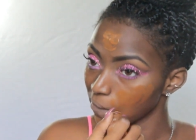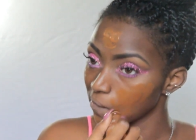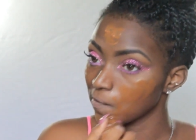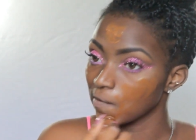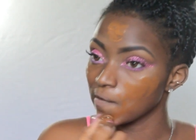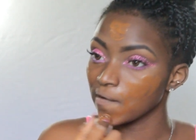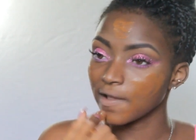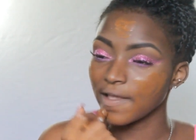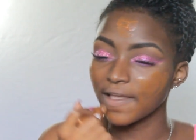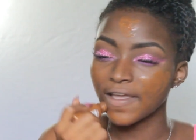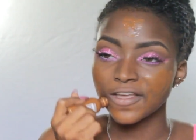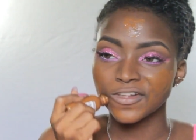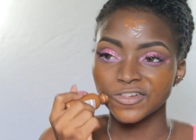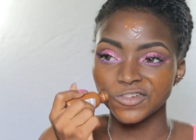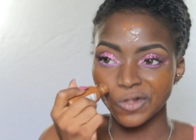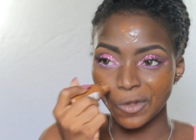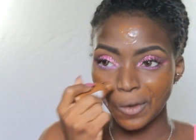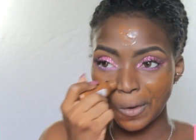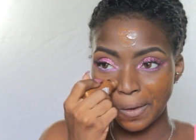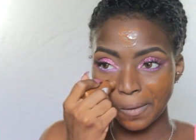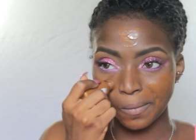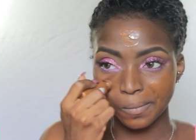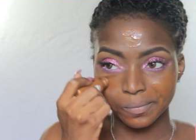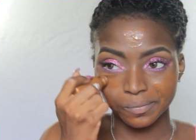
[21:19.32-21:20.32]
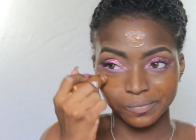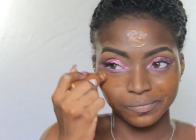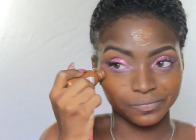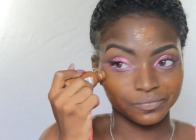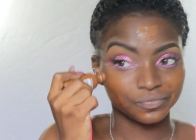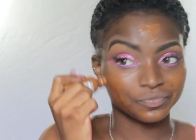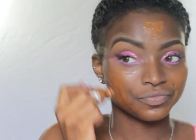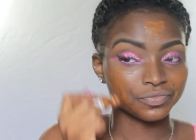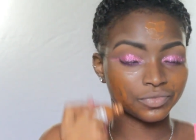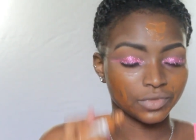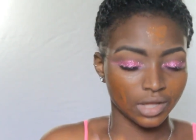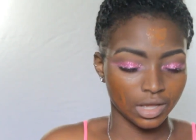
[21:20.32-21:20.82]
Okay, so
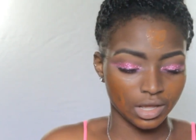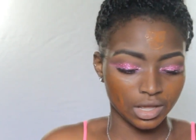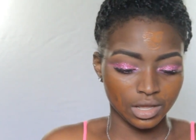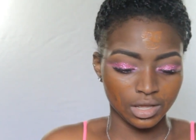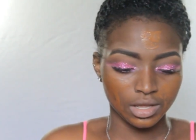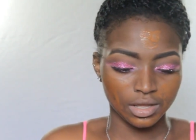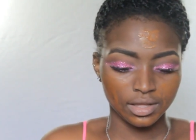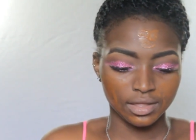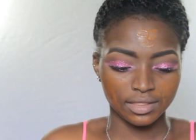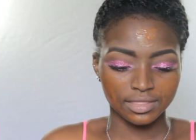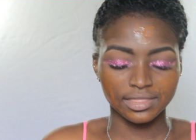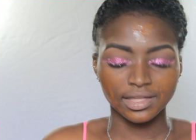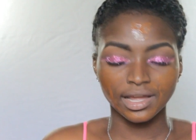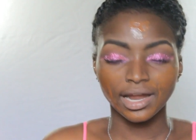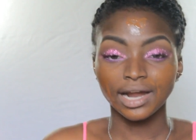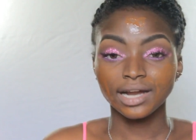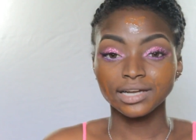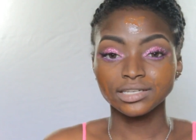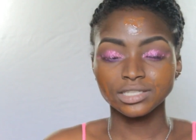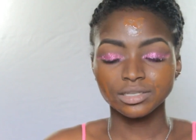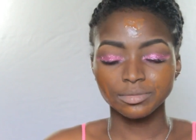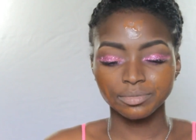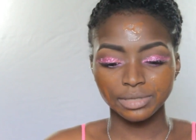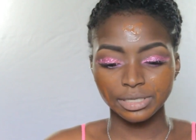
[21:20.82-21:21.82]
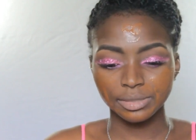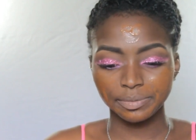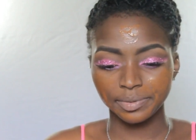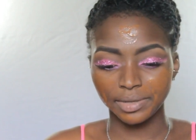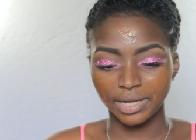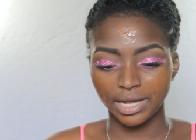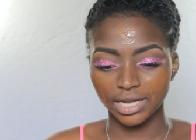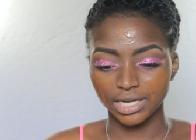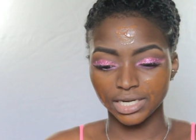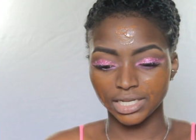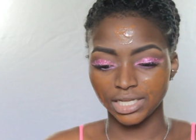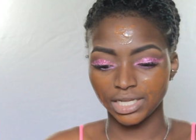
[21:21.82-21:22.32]
there are some people
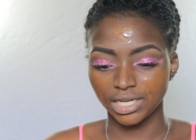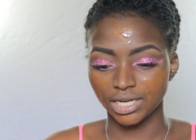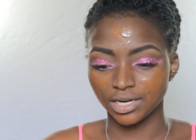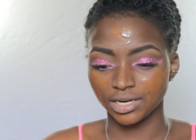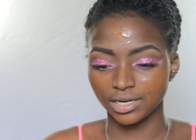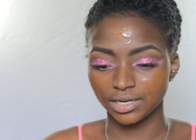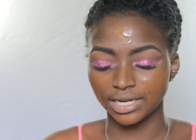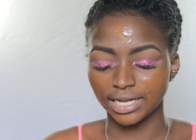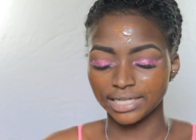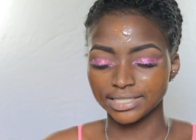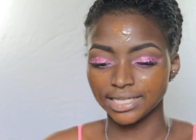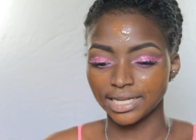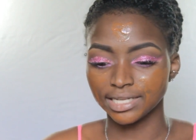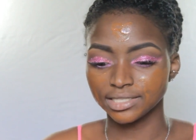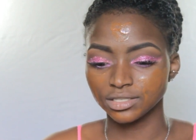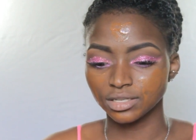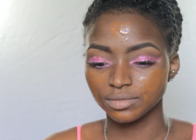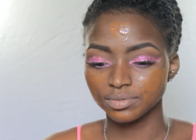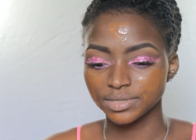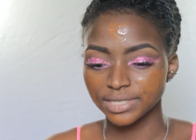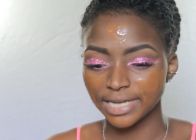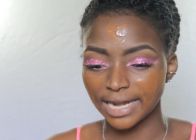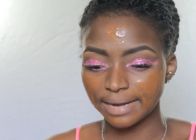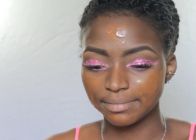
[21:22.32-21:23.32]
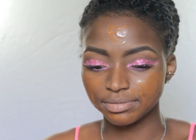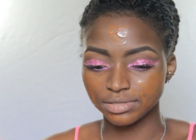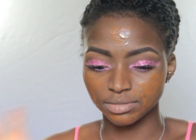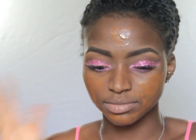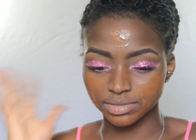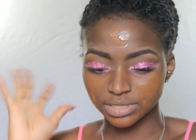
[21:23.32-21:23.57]
on here that I subscribed to.